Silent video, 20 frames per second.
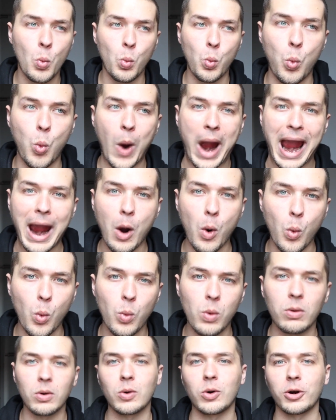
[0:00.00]
wow
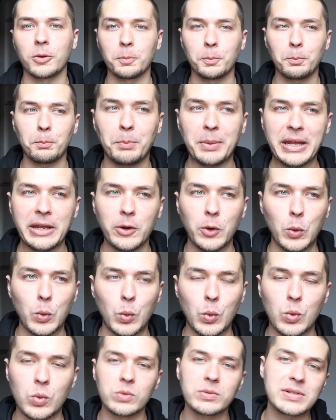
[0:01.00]
or
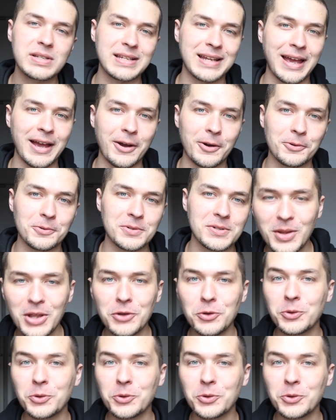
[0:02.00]
pew sounds.